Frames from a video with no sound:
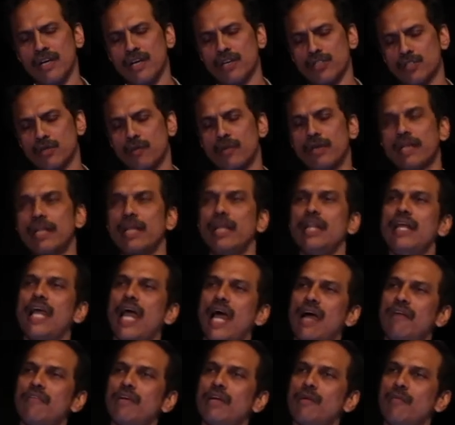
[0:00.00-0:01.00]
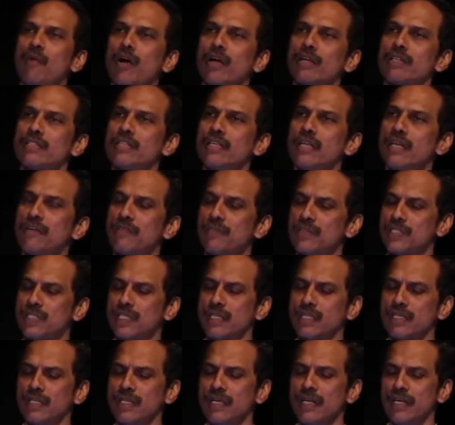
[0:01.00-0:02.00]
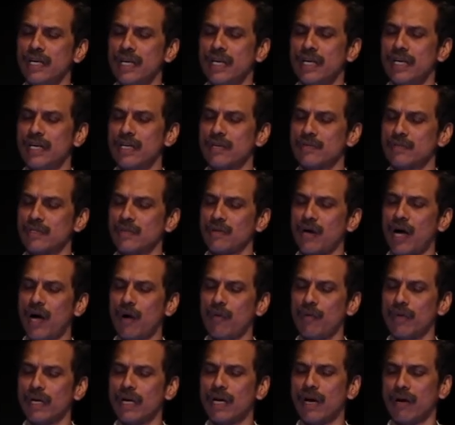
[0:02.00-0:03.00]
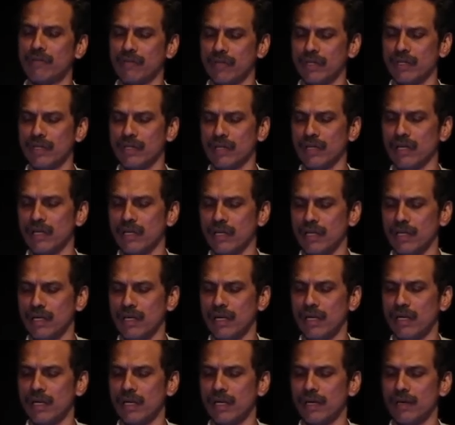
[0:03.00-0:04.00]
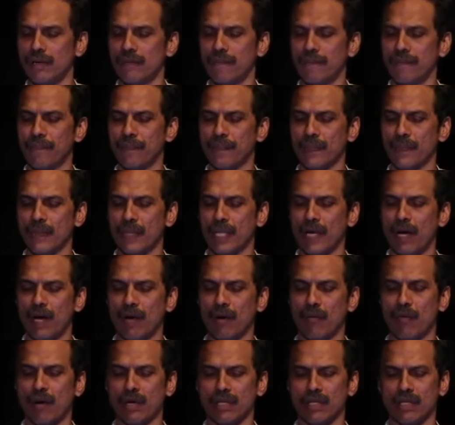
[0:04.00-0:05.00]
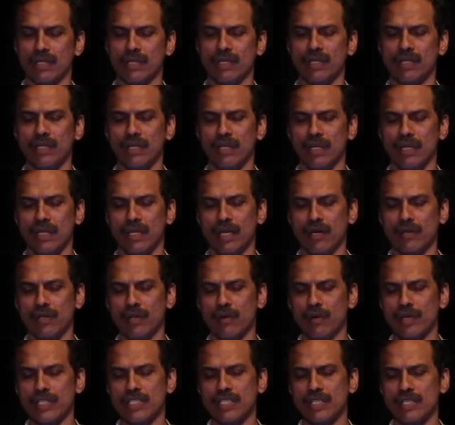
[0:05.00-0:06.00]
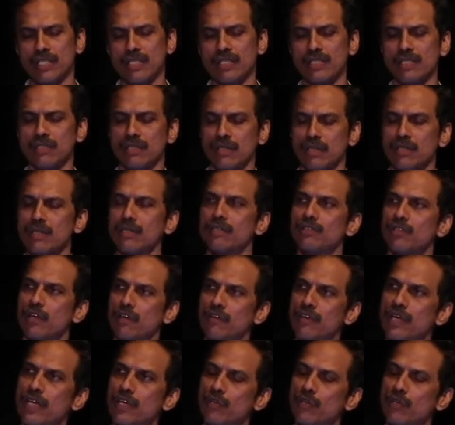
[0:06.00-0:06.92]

So we really have a democracy deficit in terms of how we govern um, our water. Now the question is sort of